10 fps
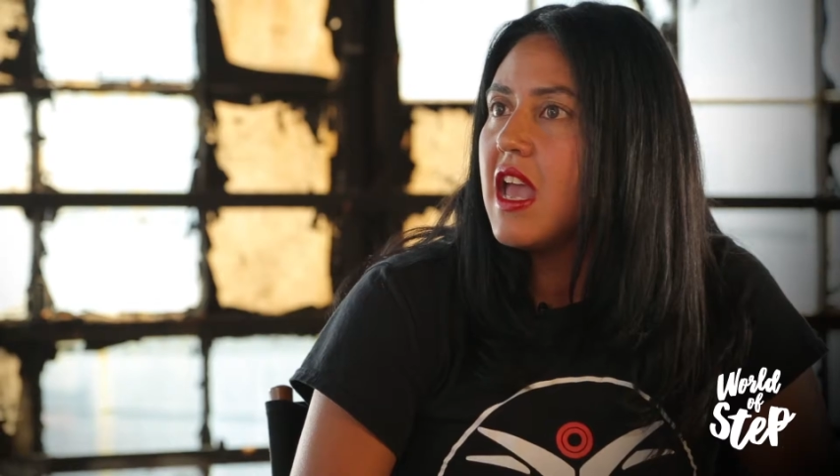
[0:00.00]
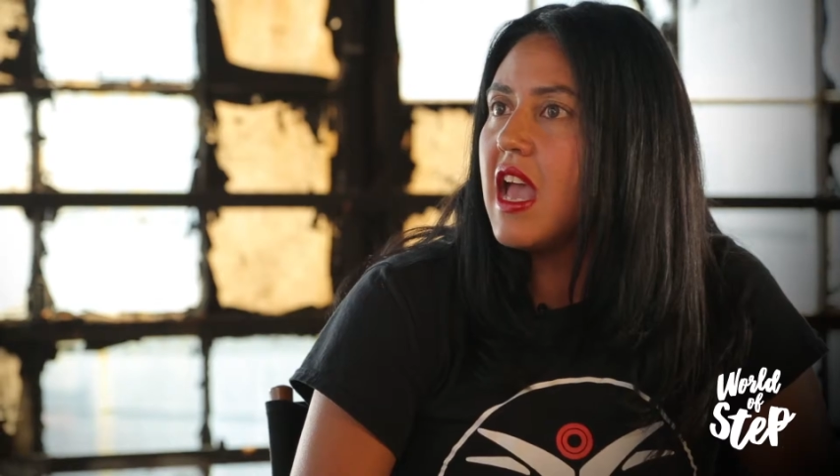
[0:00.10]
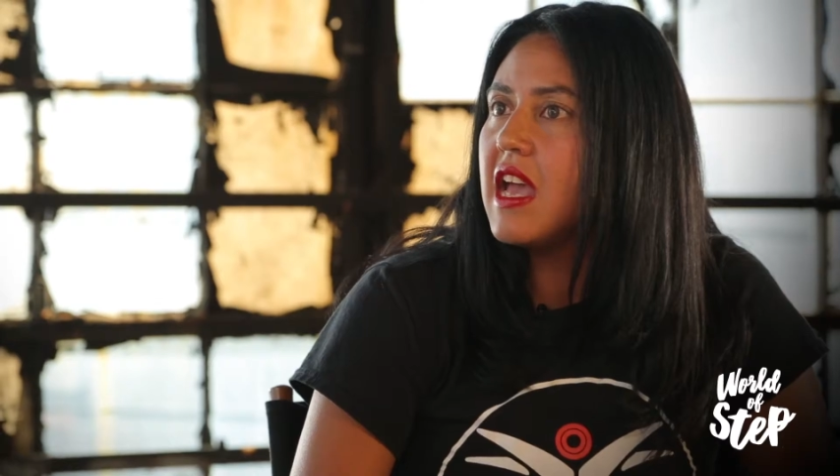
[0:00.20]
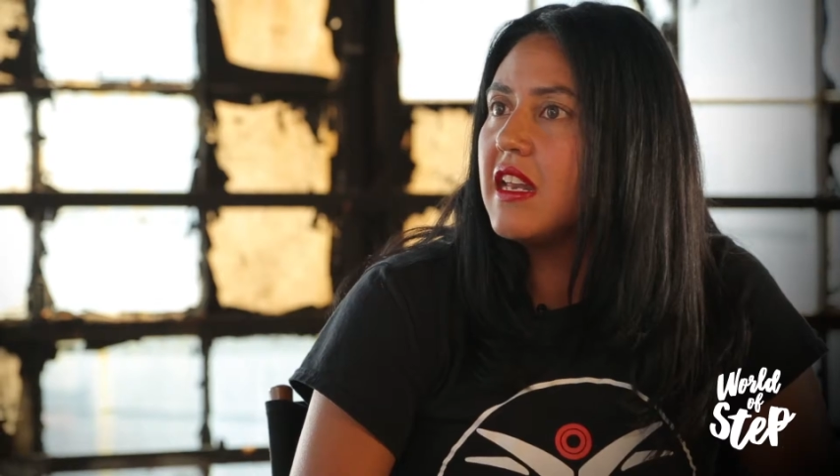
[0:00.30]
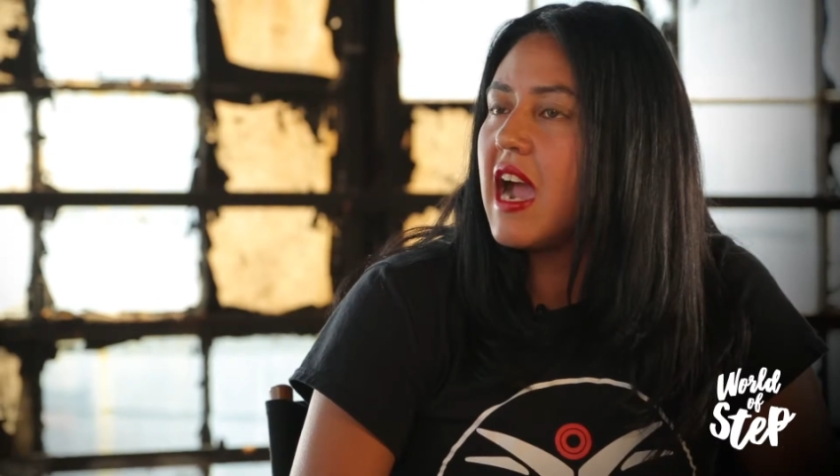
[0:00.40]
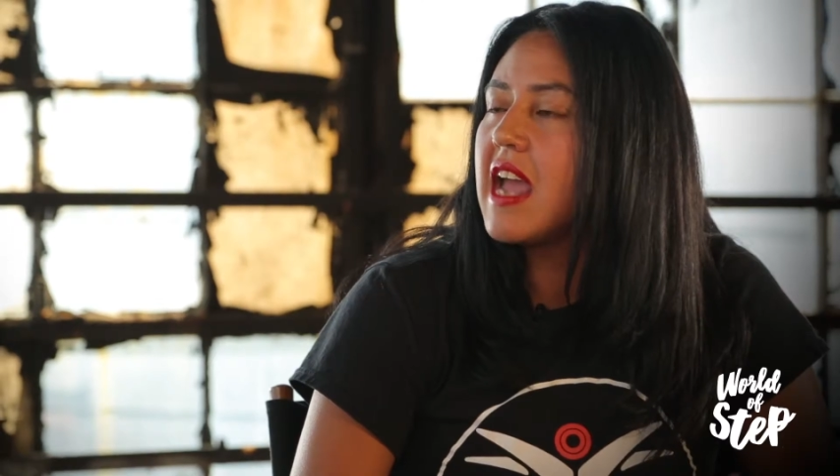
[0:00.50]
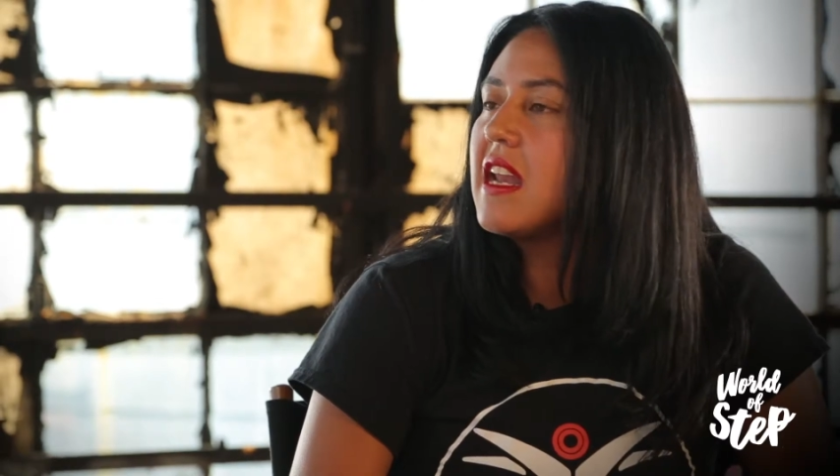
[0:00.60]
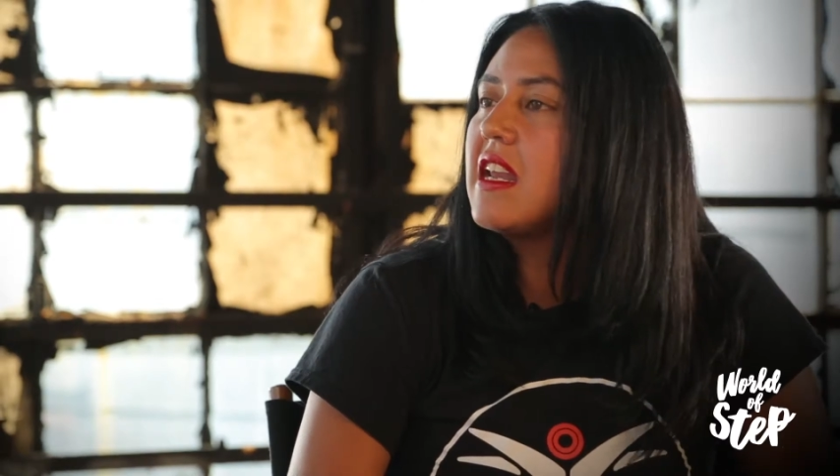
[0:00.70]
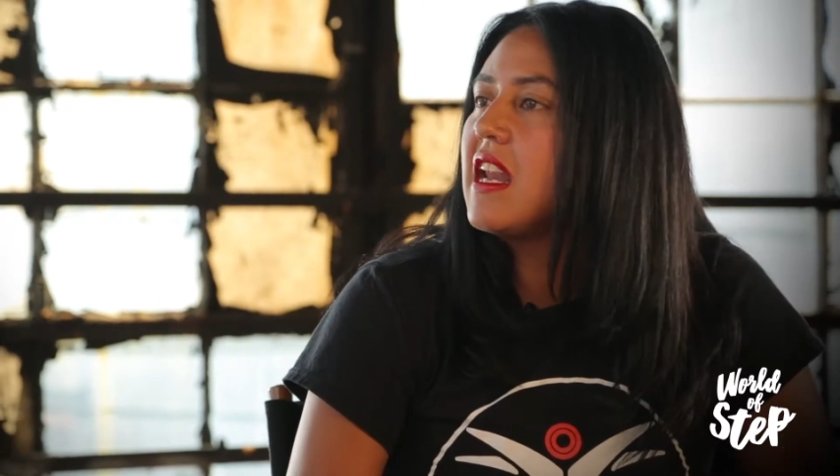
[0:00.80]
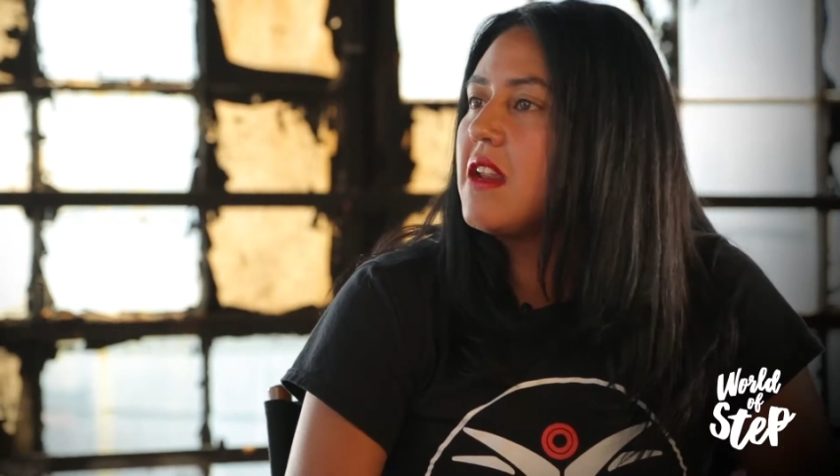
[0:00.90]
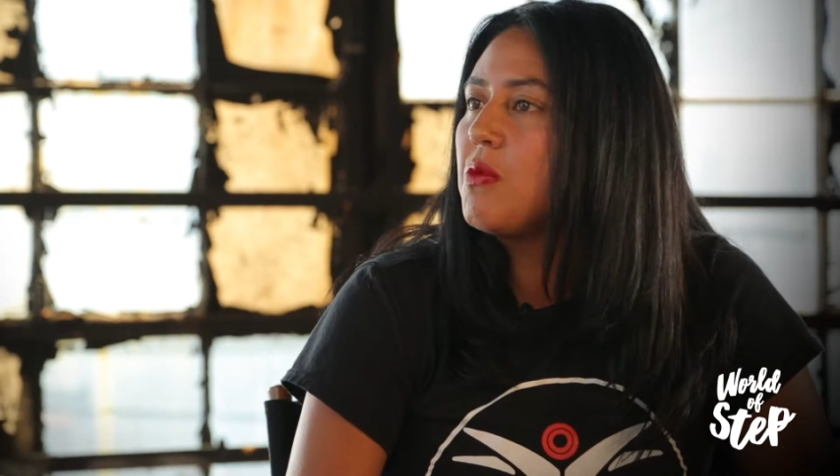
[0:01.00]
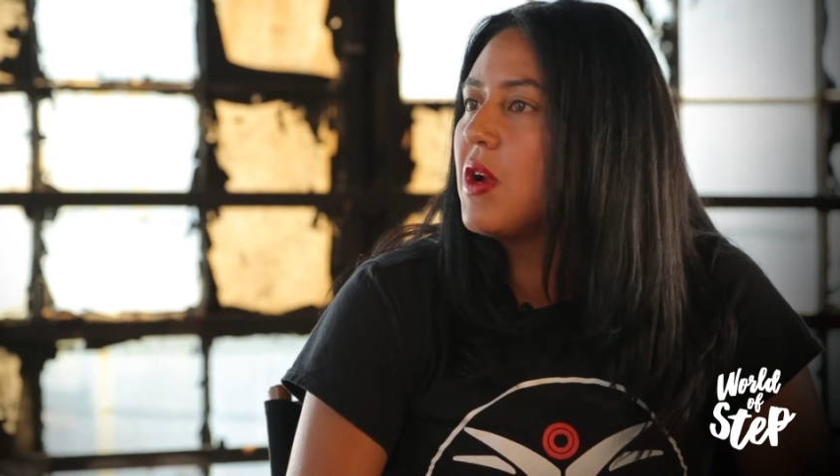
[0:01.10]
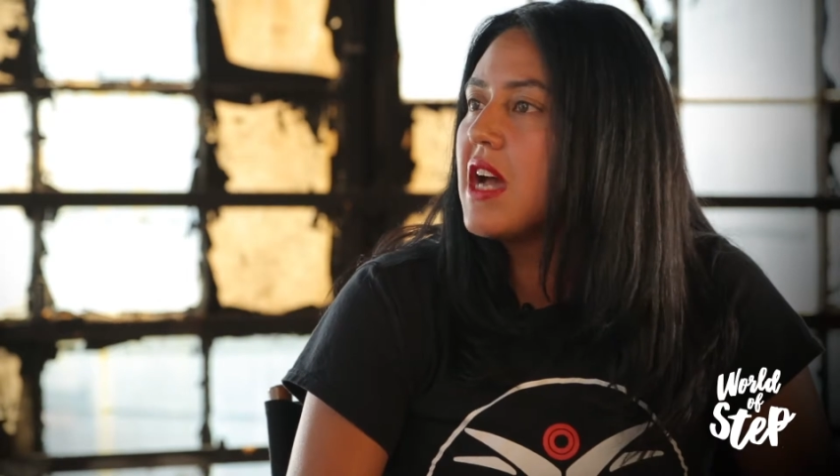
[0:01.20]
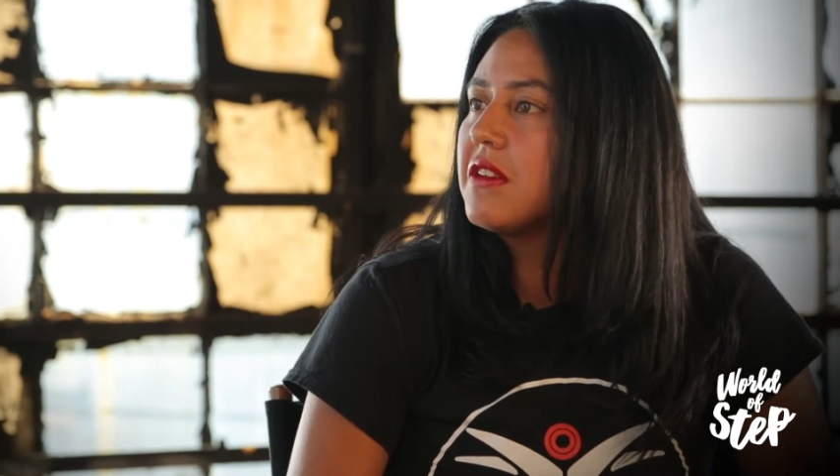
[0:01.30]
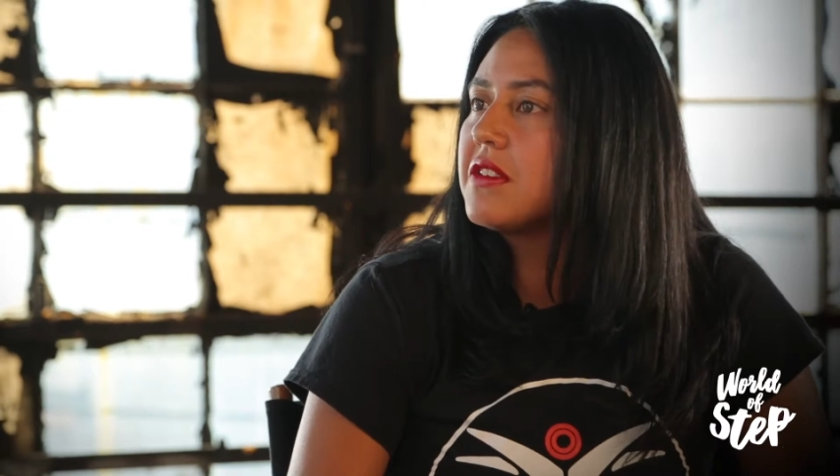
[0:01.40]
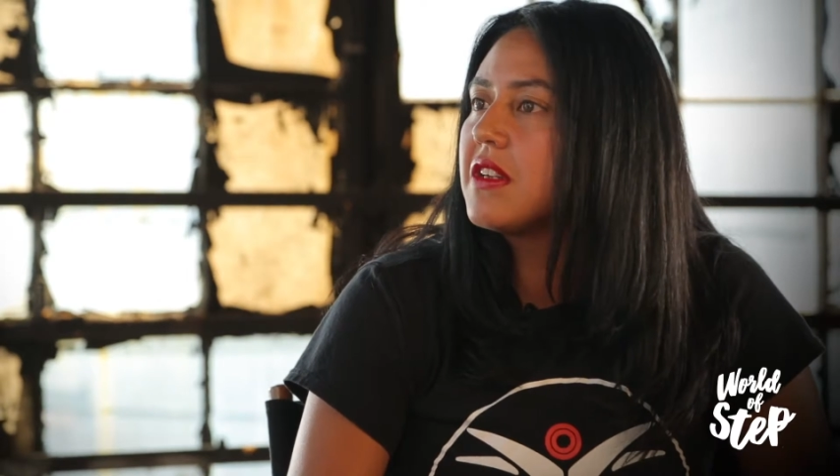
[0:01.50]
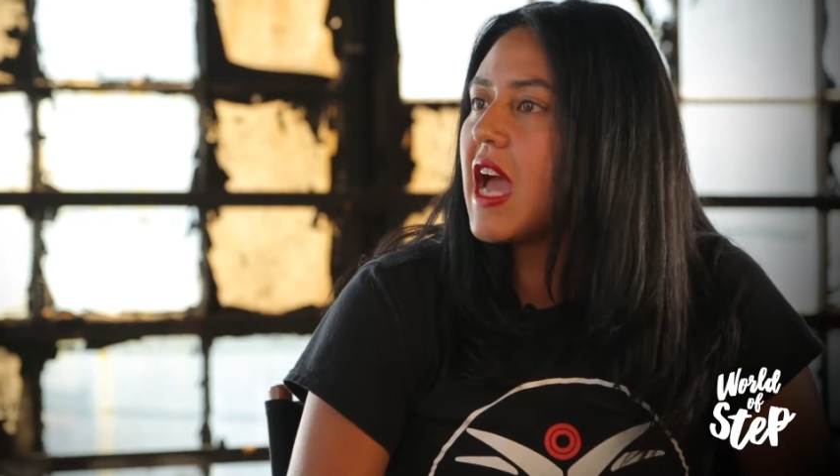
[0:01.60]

And I didn't need anyone else.